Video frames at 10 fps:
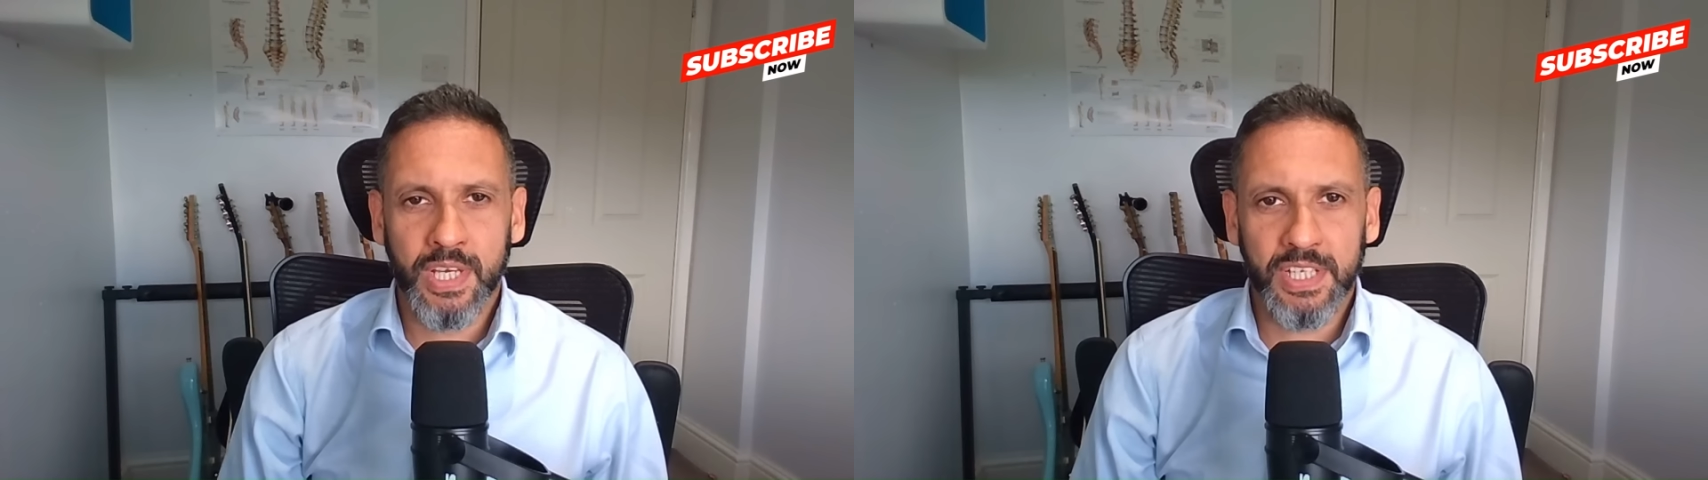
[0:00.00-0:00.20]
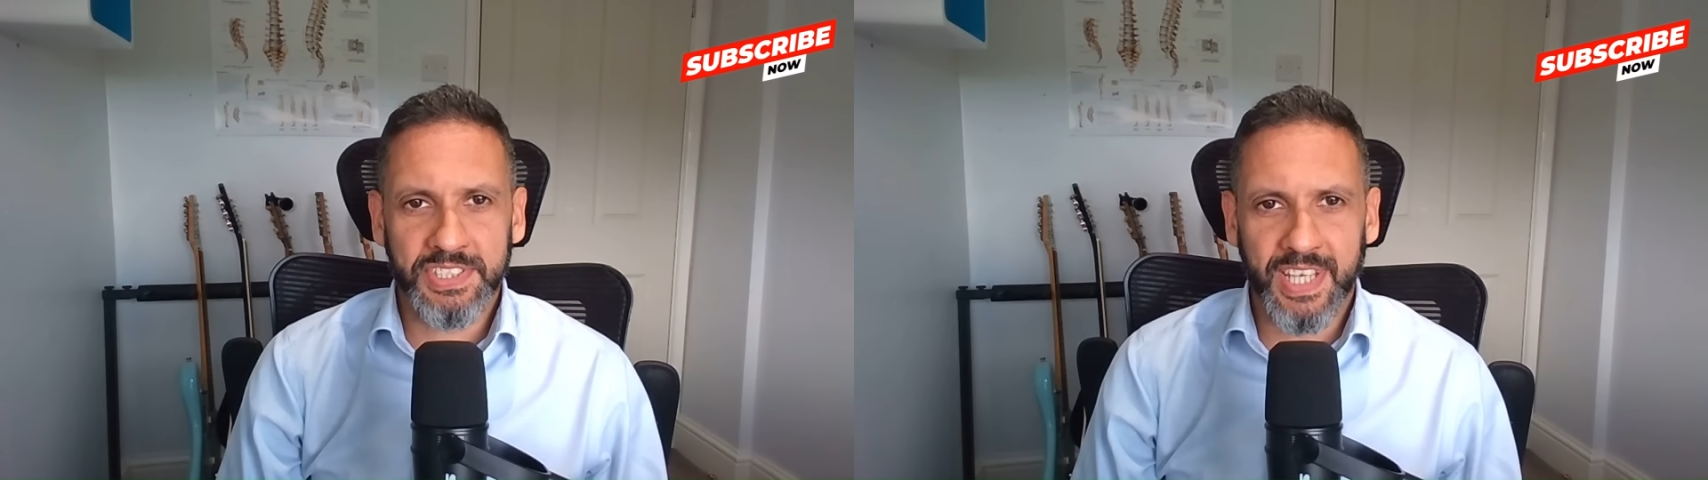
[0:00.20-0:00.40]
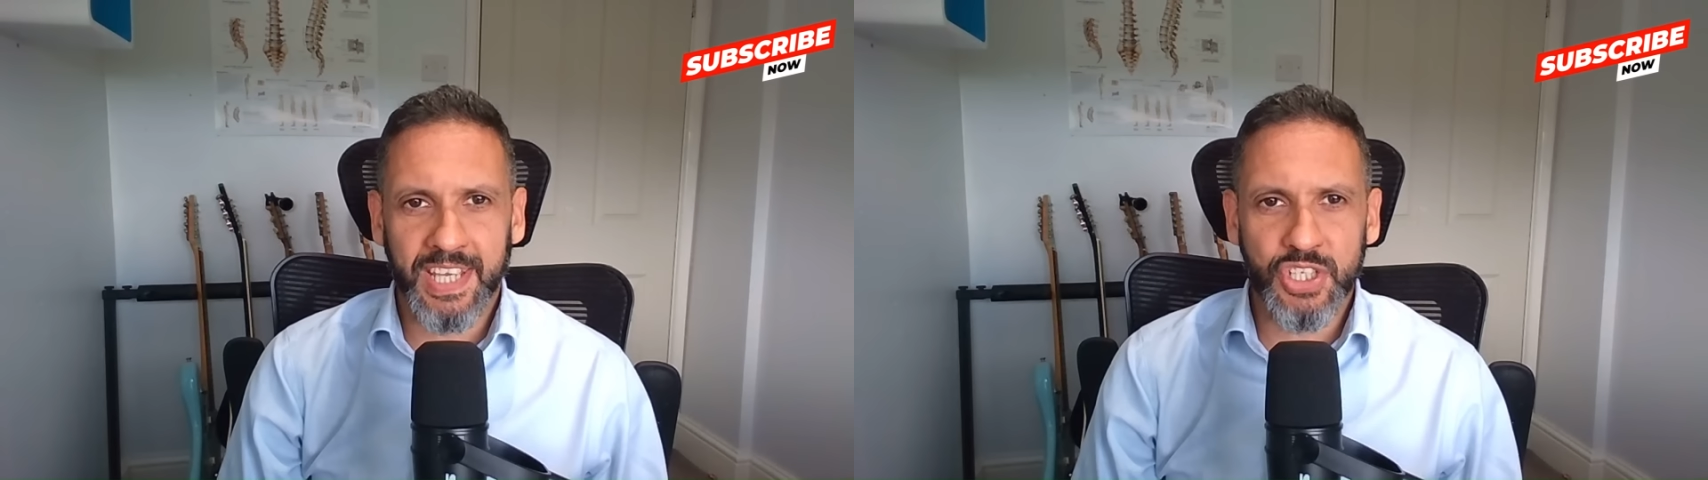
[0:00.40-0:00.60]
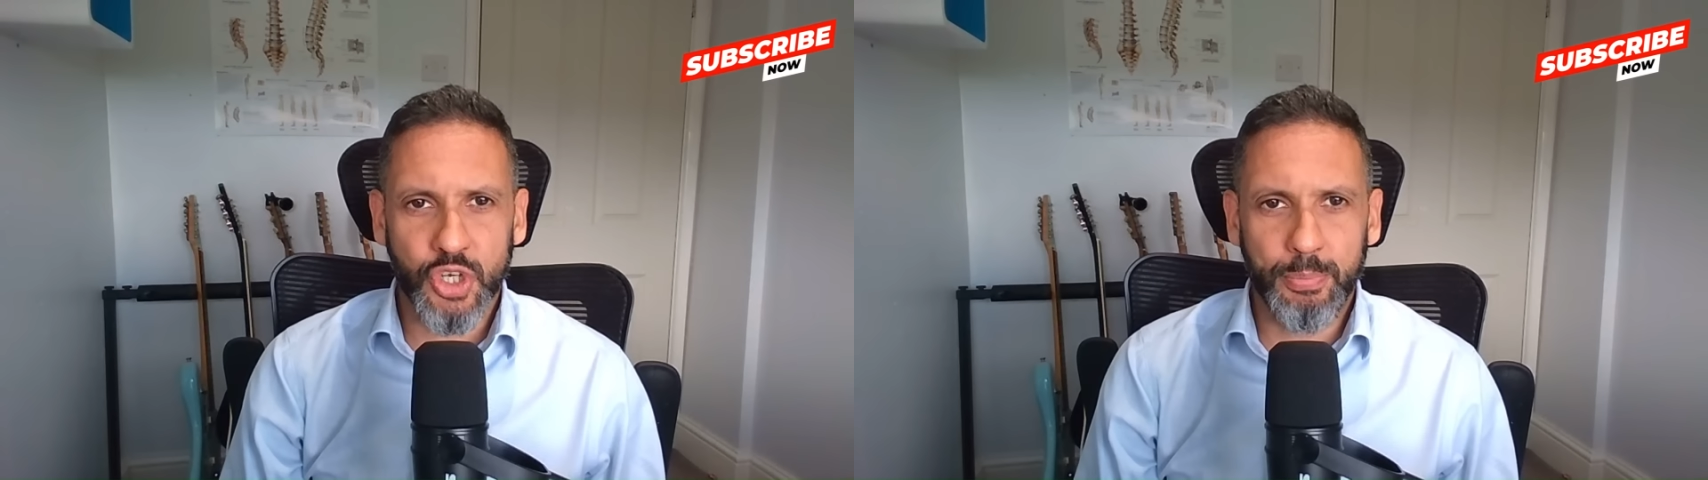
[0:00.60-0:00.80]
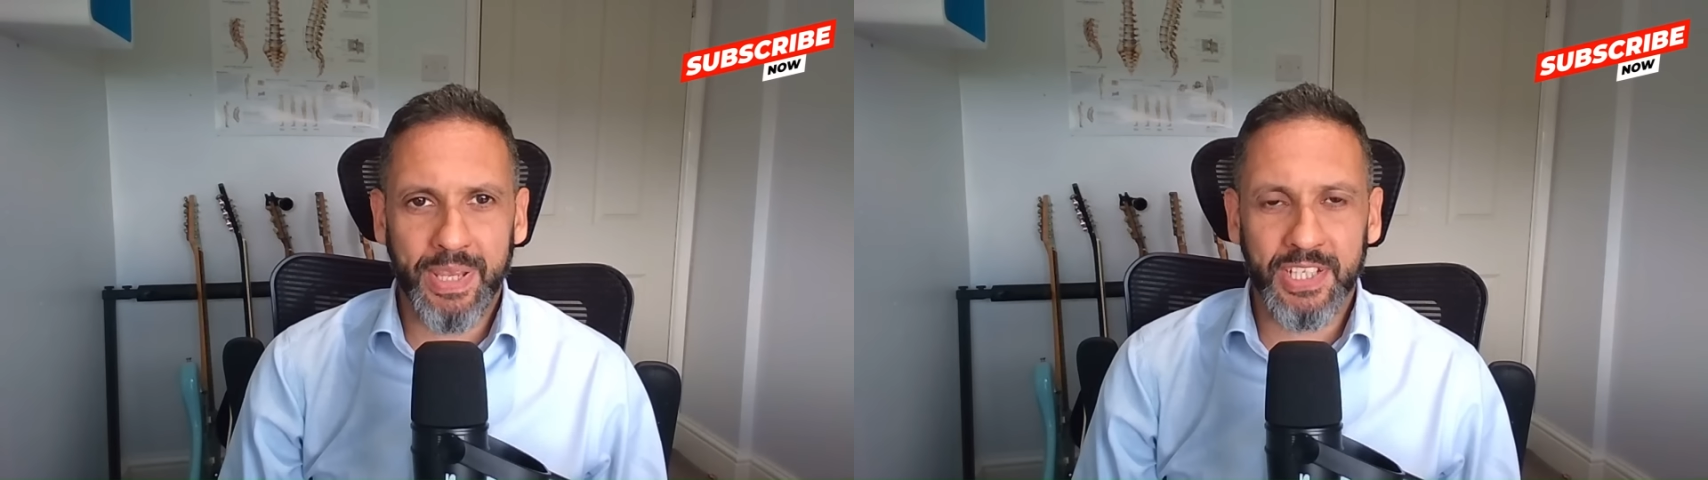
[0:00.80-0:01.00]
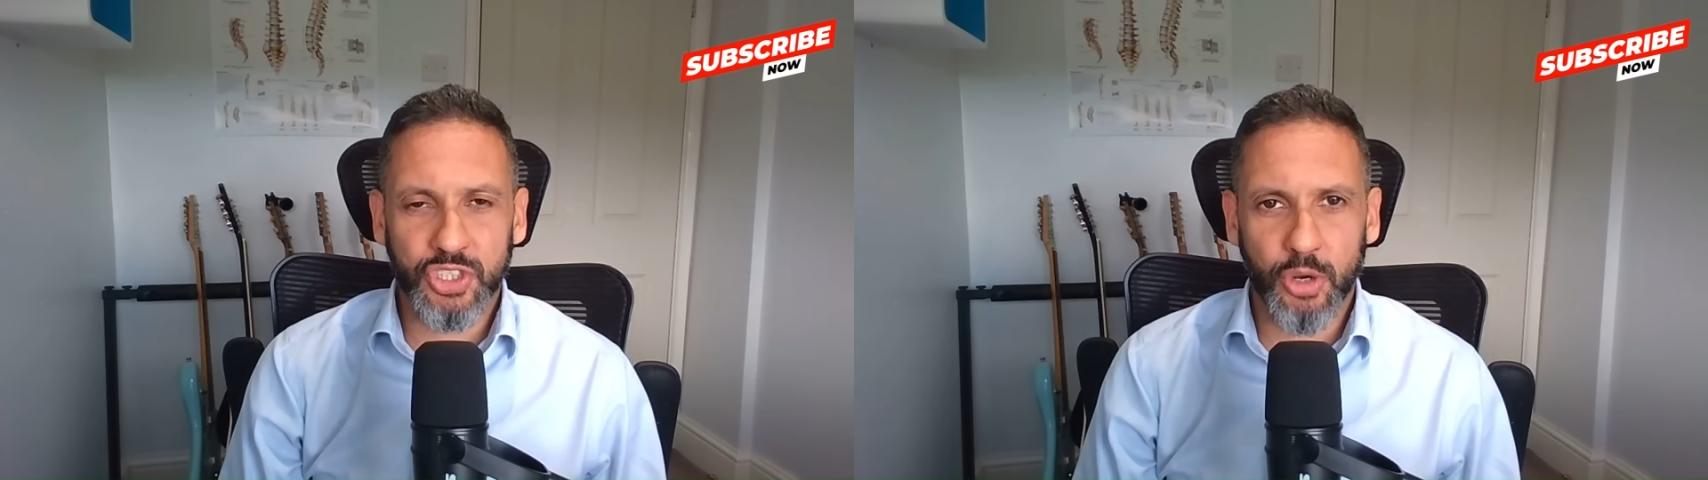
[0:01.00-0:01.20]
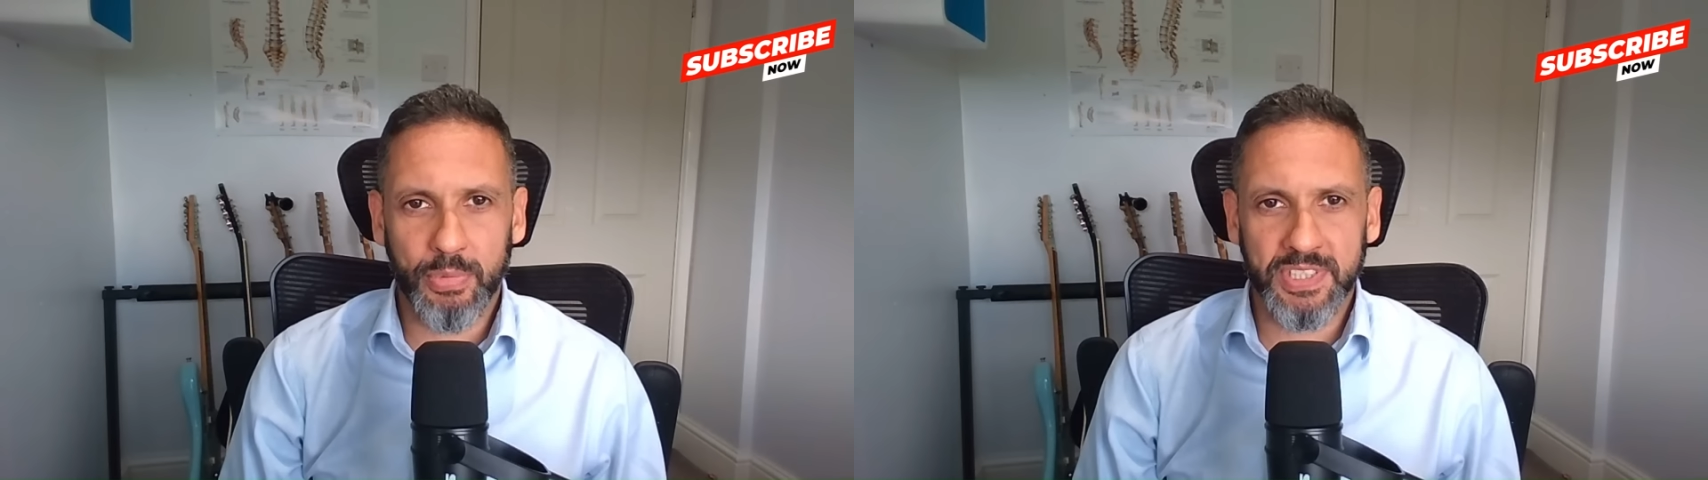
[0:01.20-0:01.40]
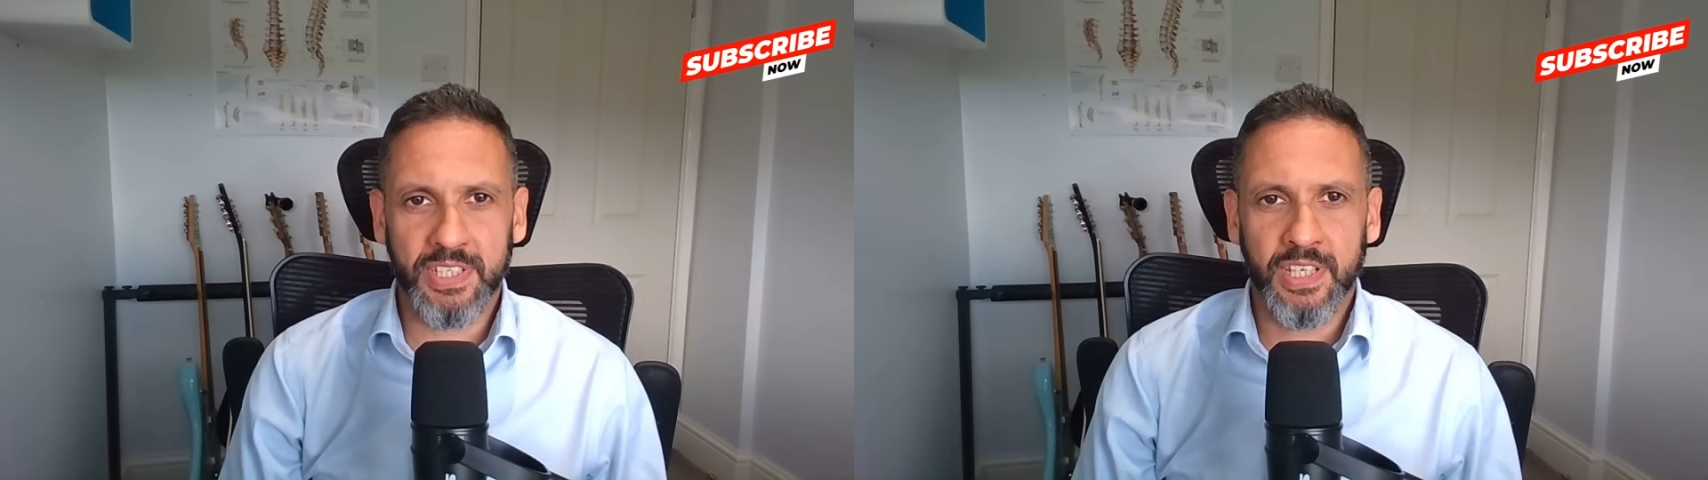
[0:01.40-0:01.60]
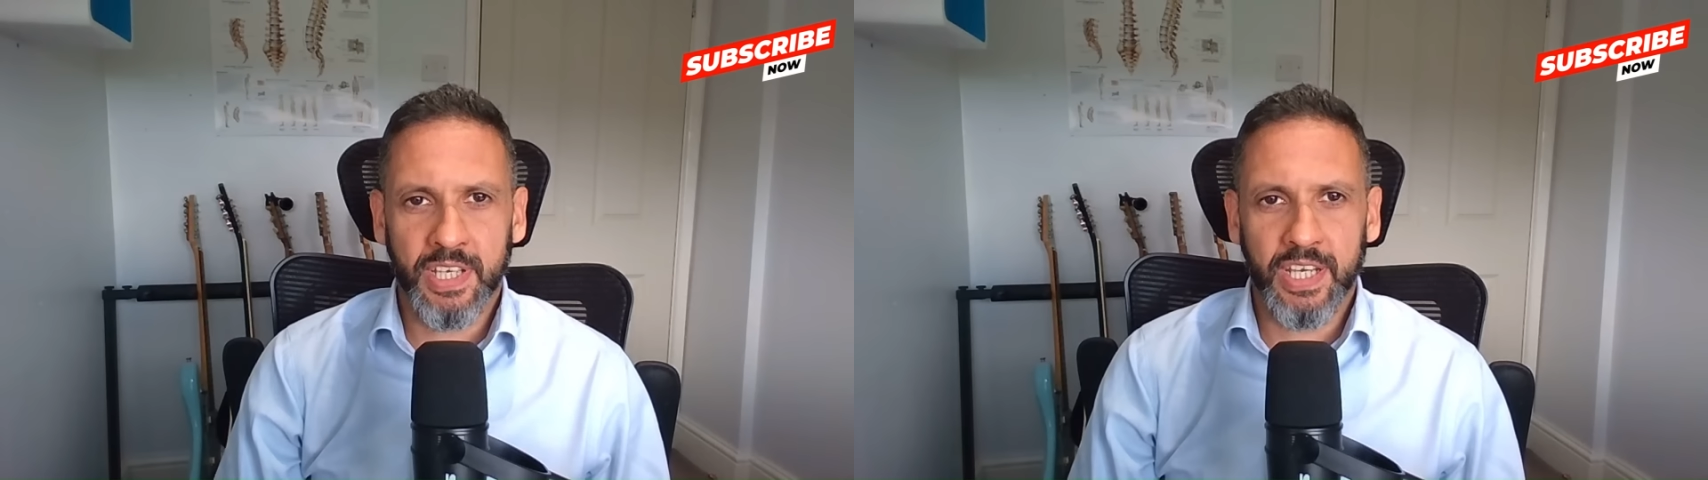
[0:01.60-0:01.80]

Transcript: a scan should be interpreted